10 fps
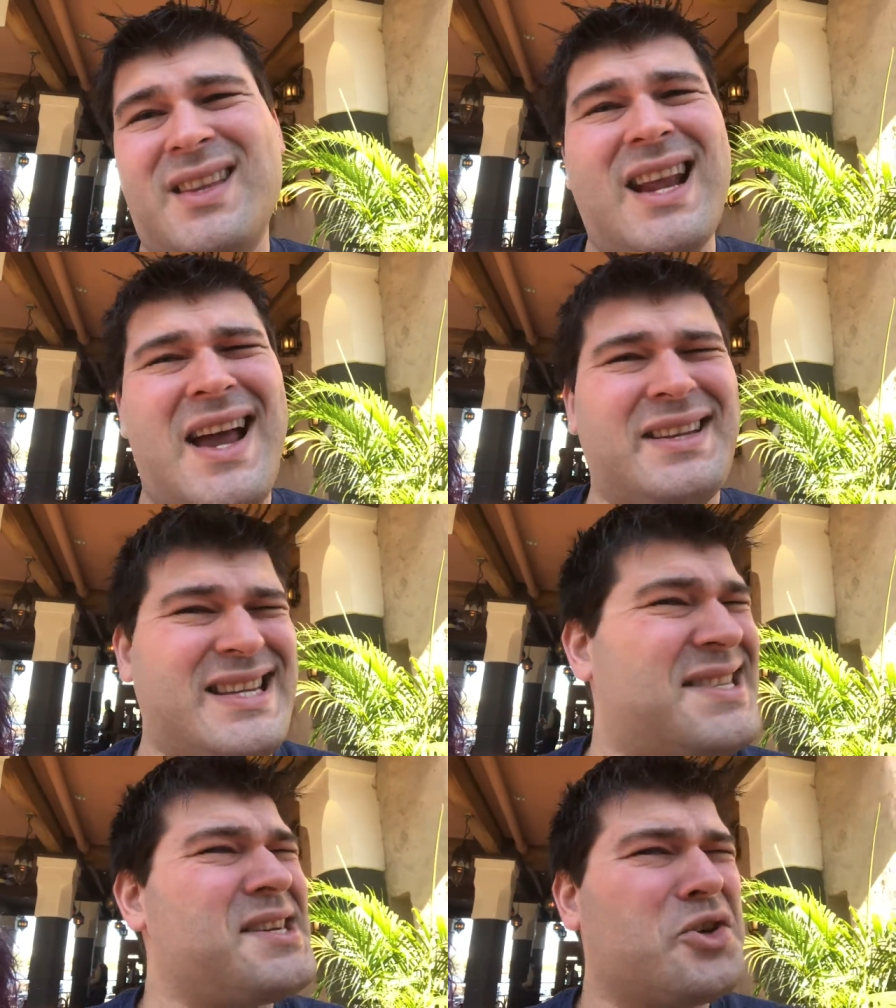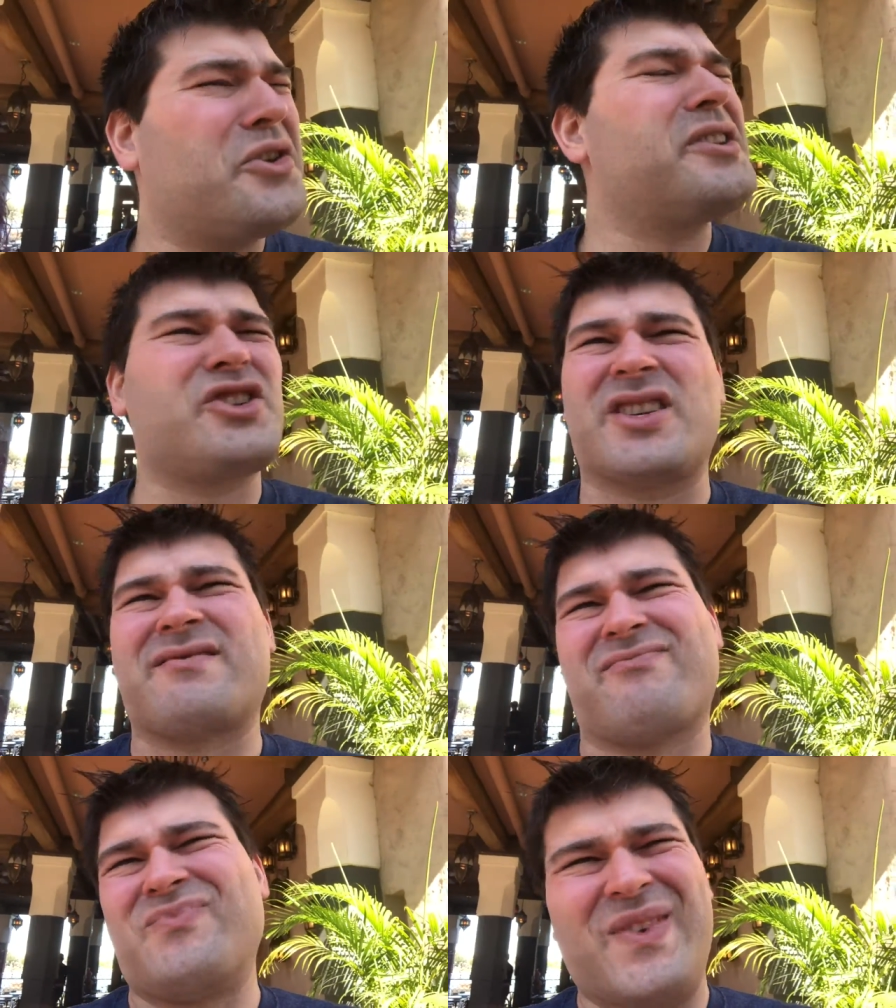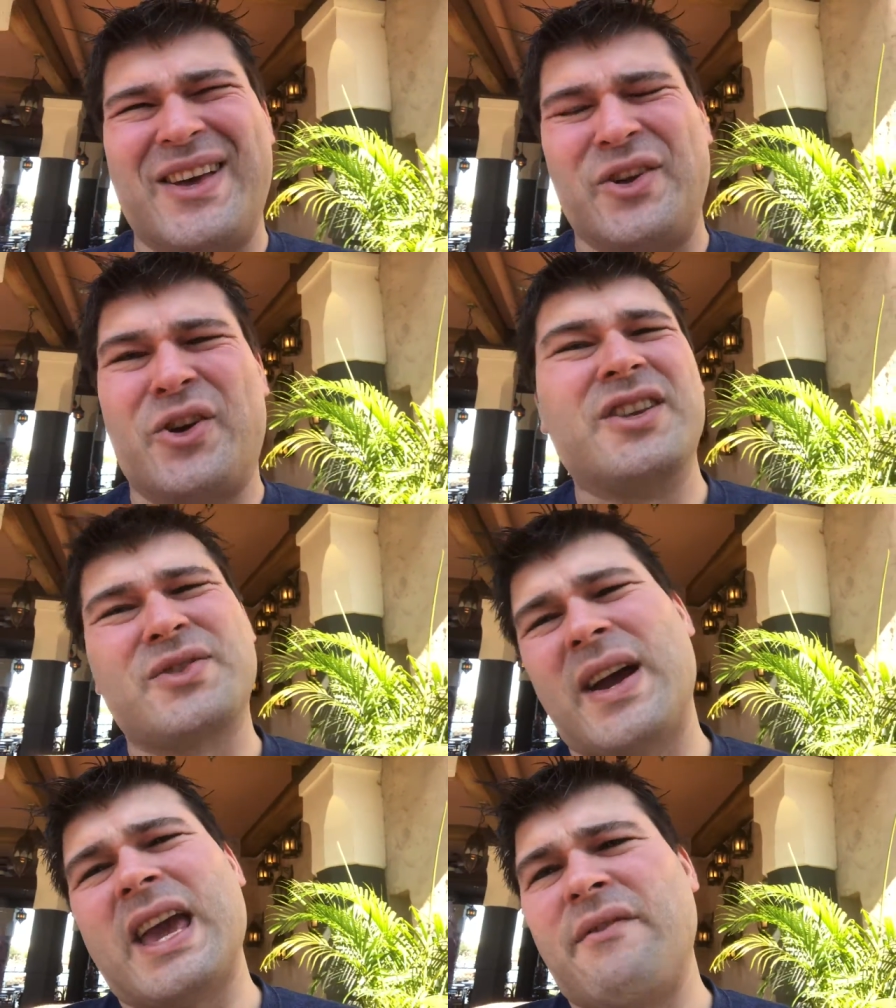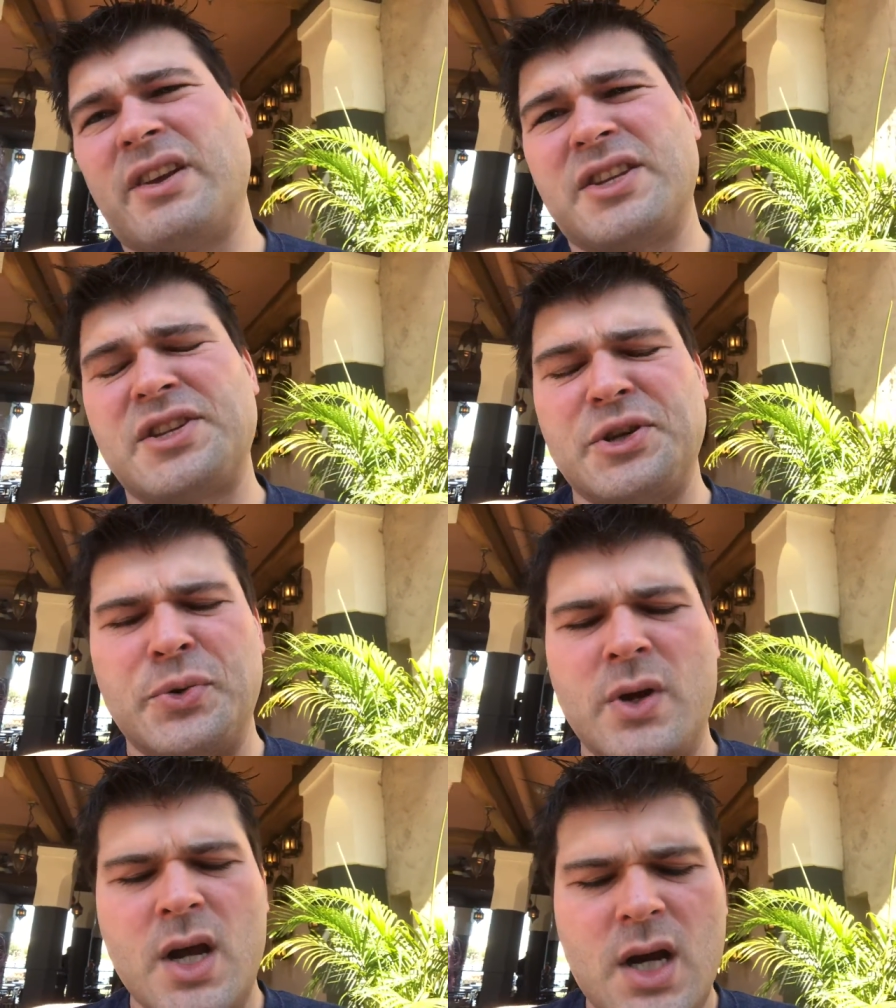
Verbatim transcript: not Disney good, just regular good. So I gave it a two.